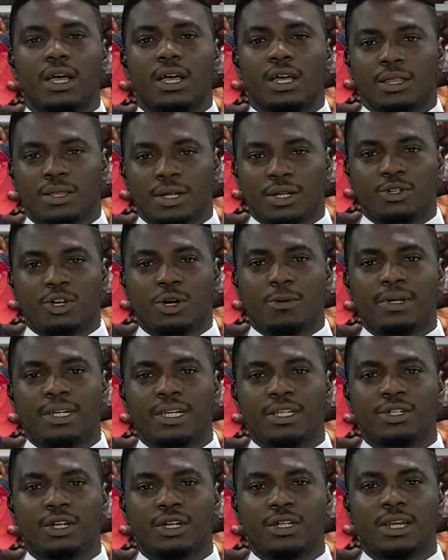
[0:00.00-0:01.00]
This
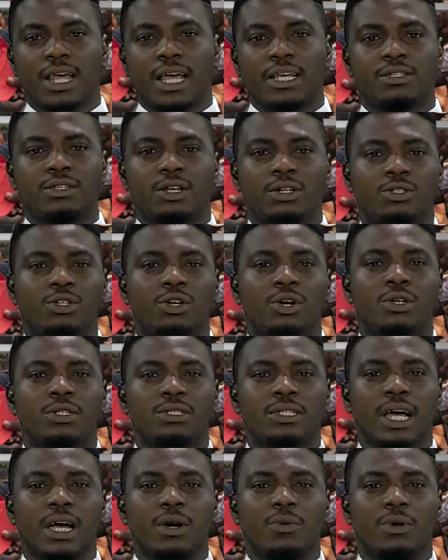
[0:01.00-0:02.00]
recommendation has not gone
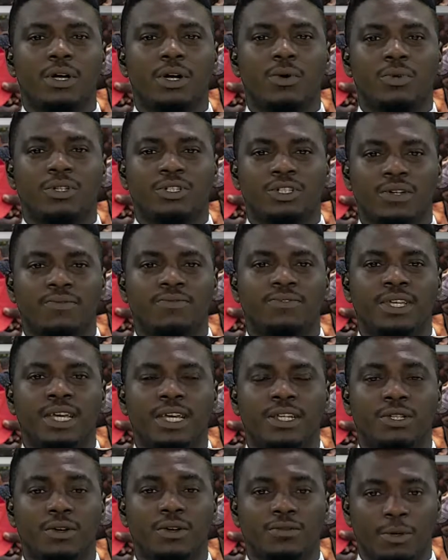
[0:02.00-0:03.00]
down well with
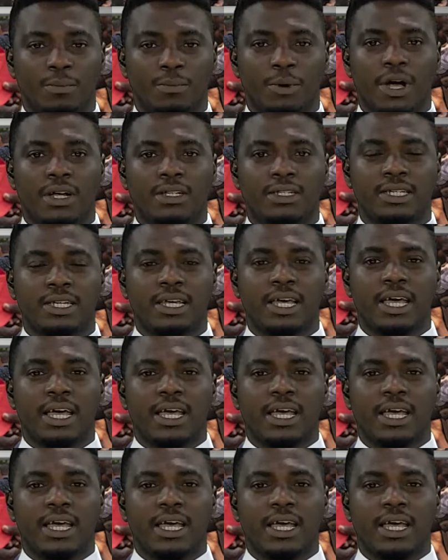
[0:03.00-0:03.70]
chieftains of the party,